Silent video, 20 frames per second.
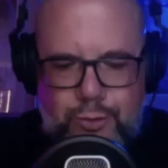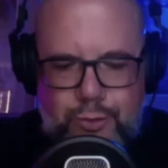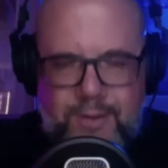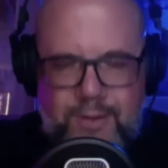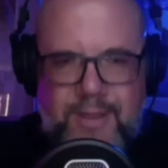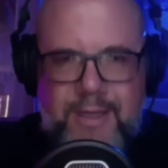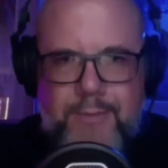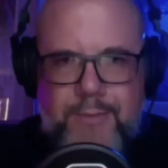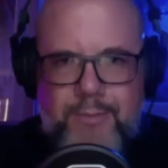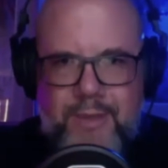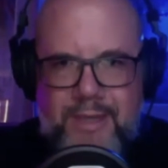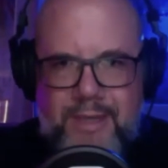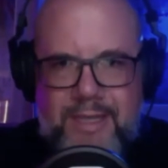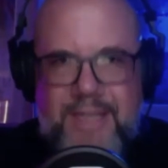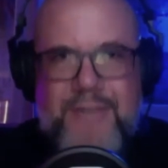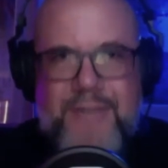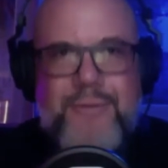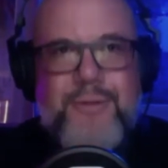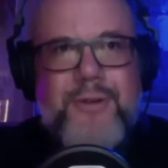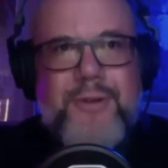and that
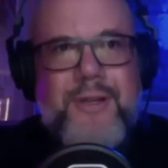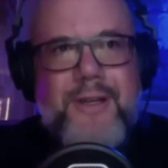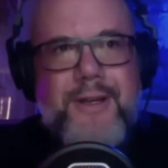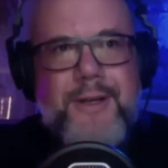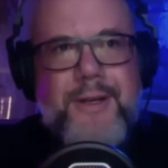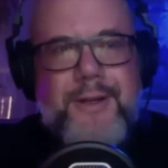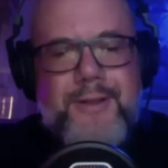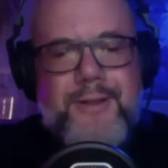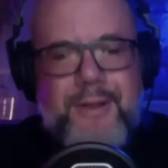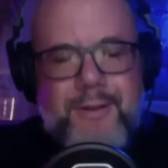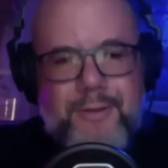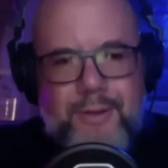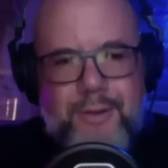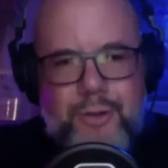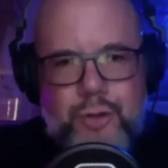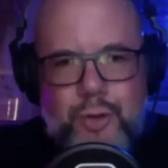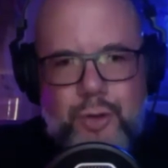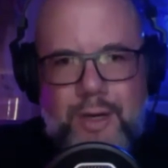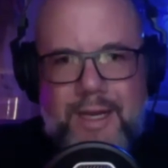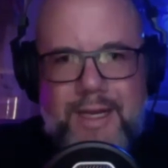belief, so the
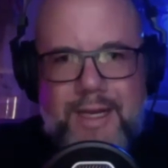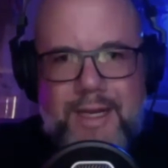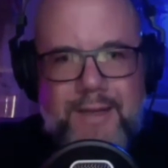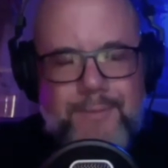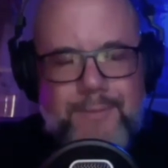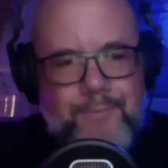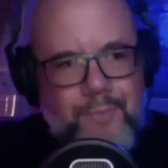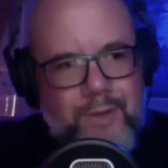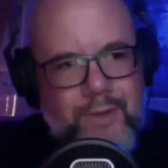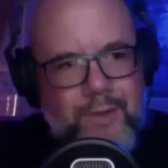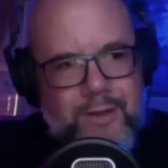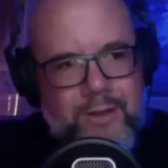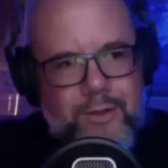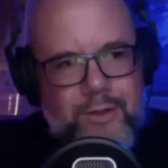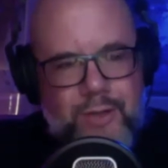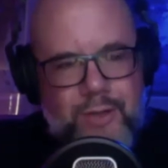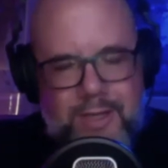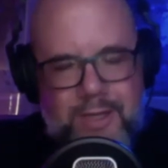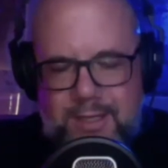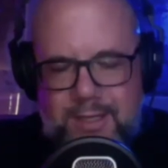training,
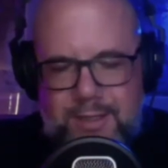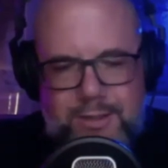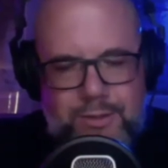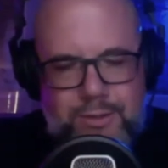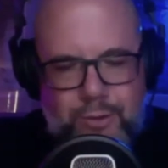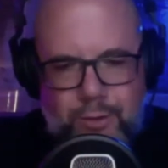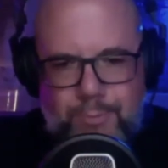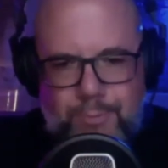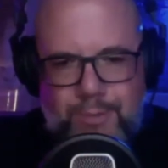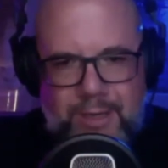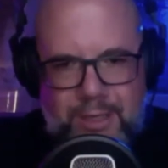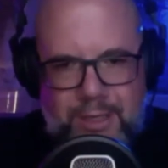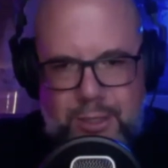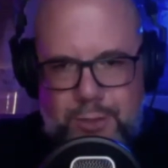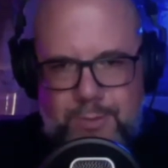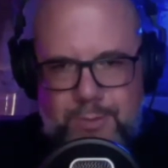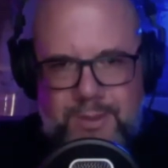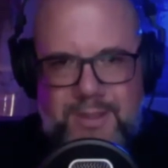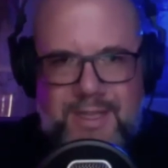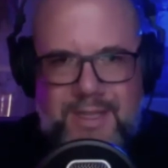training is not
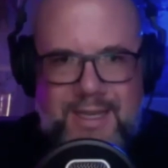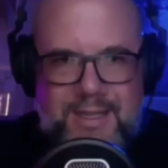punishment.